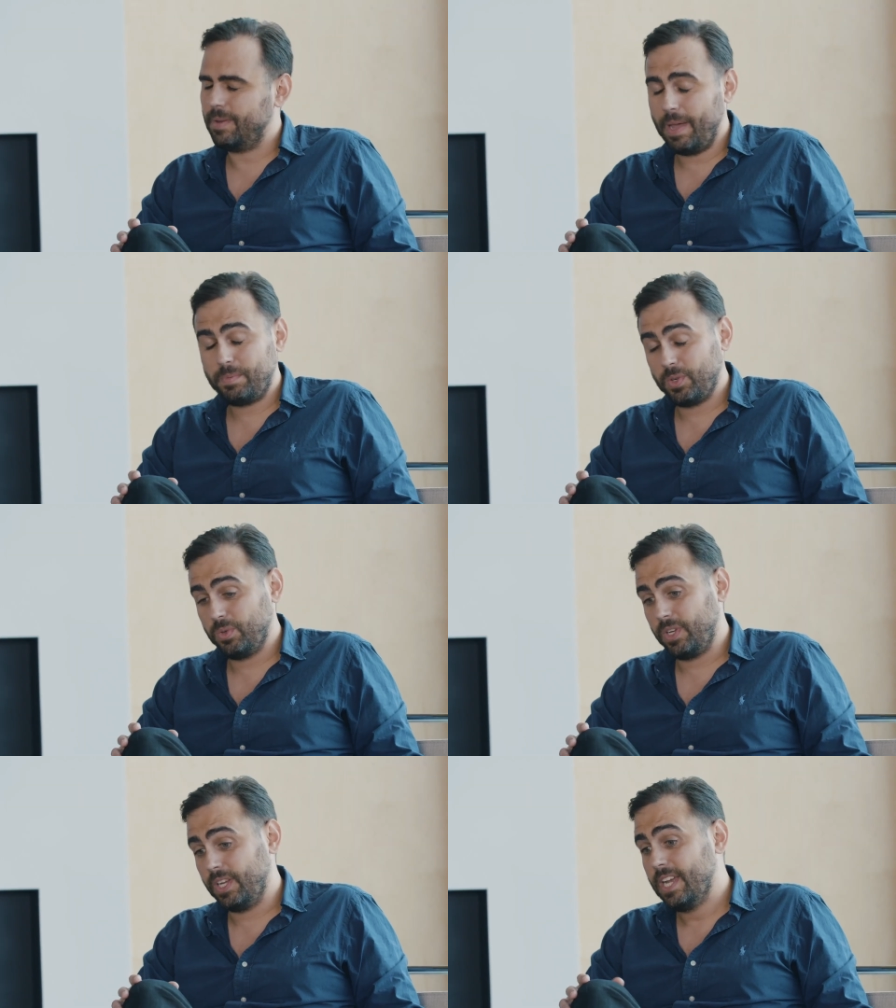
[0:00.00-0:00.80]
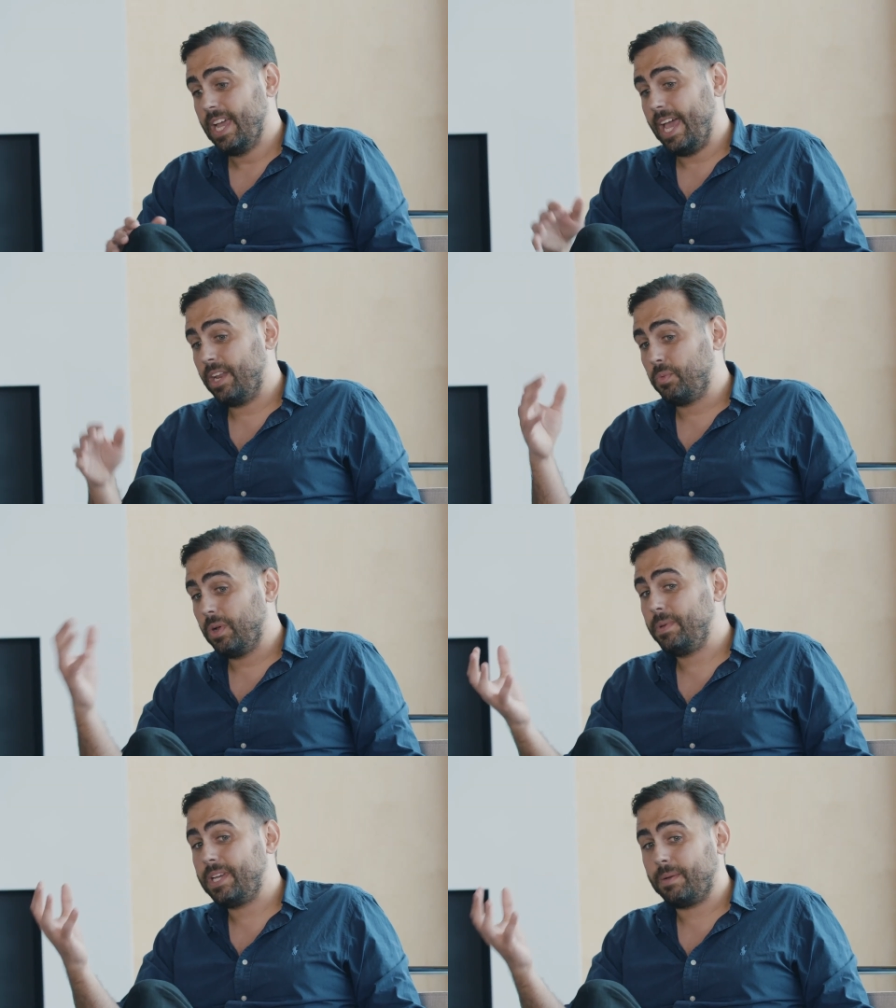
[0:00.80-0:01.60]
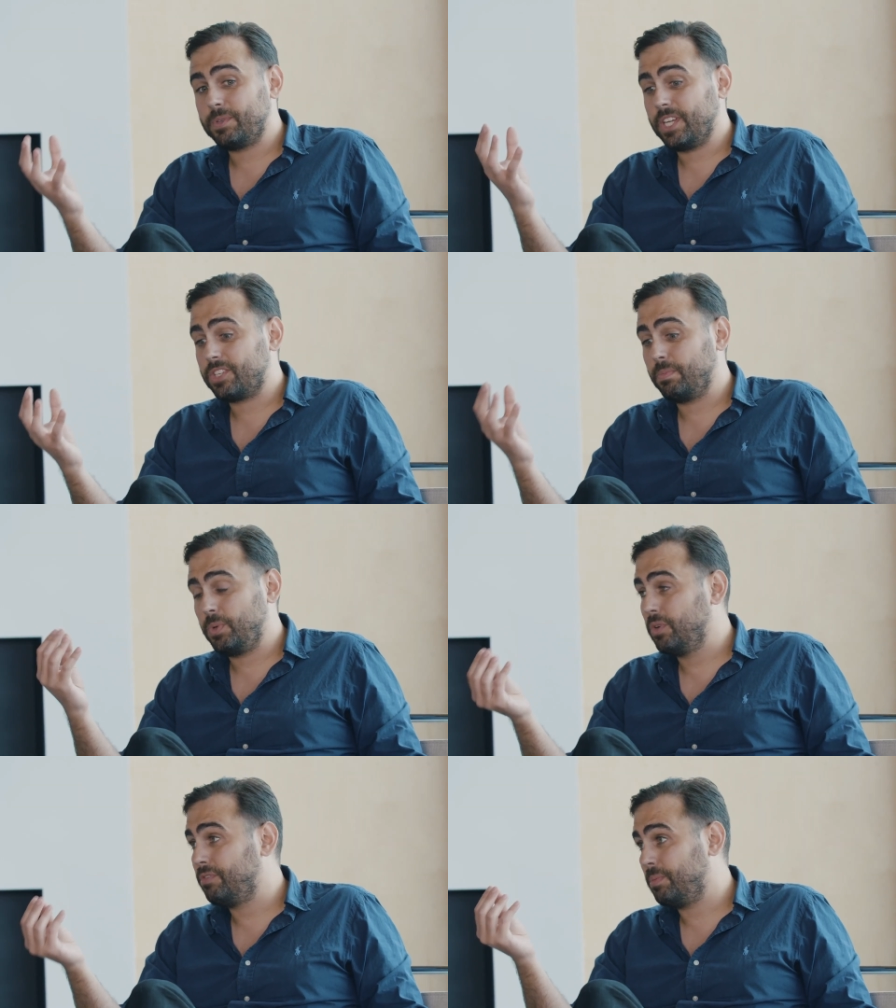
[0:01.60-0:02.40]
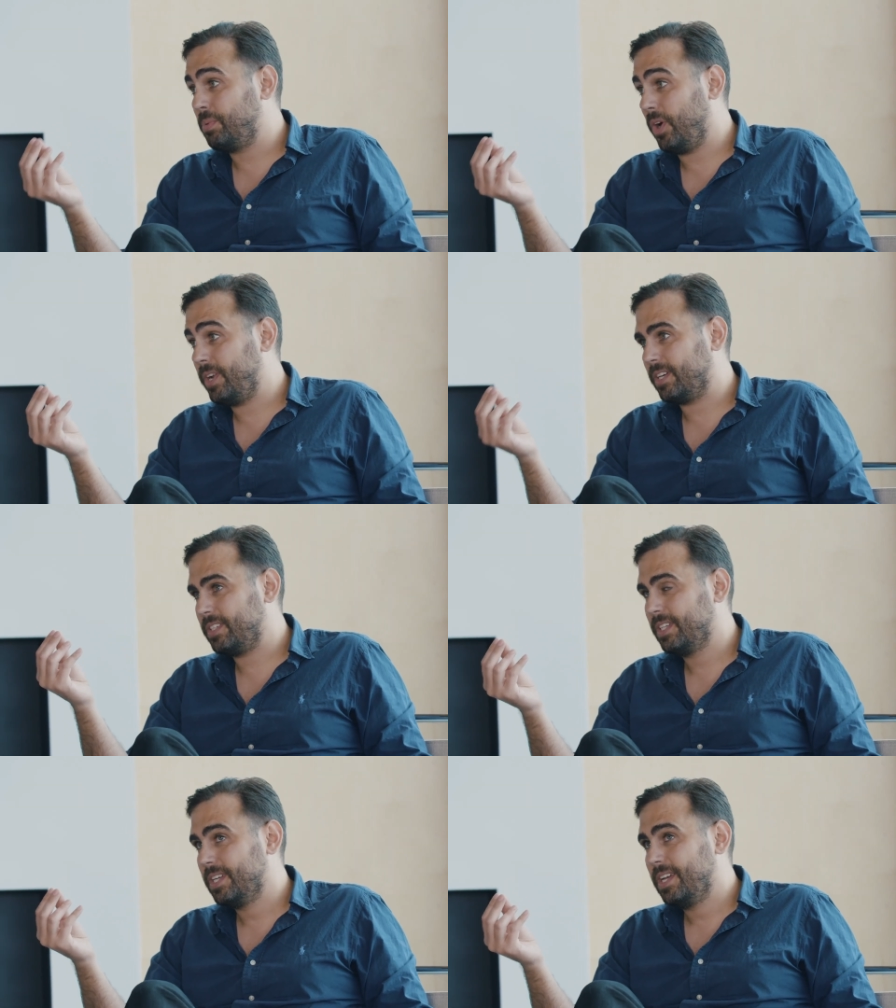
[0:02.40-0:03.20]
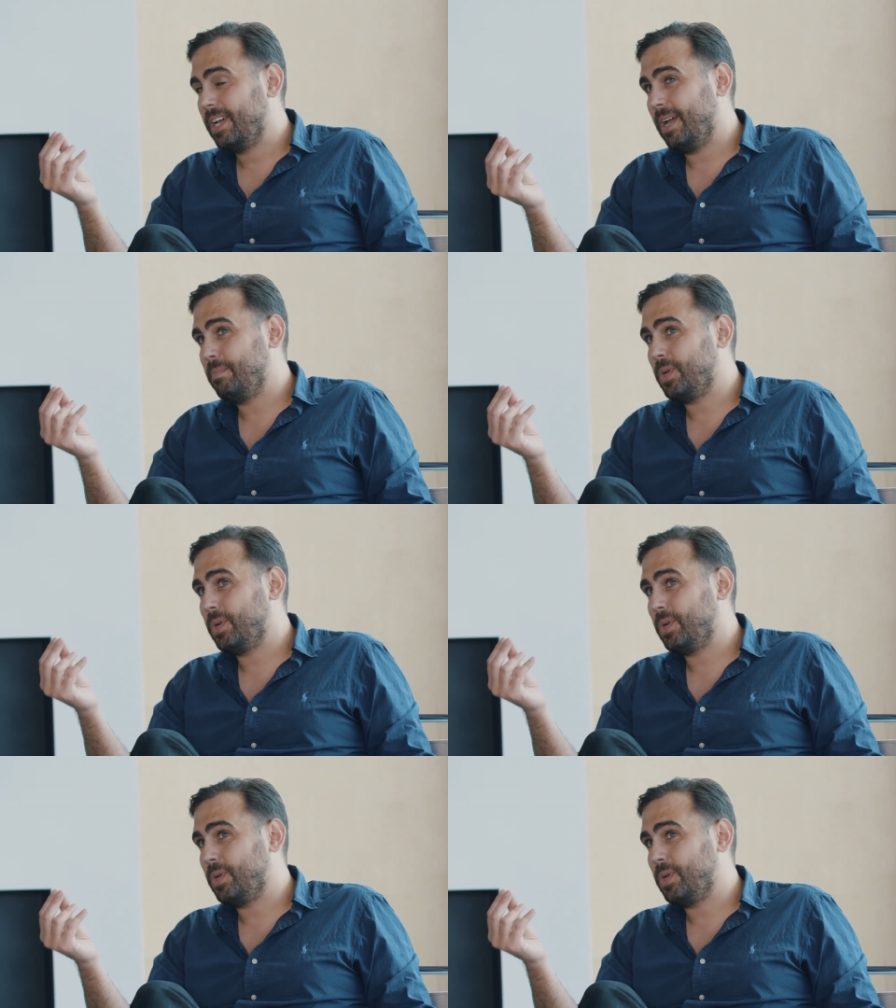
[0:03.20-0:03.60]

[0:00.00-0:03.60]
Absolutely. Right. And it will become such a beautiful product mm -hmm.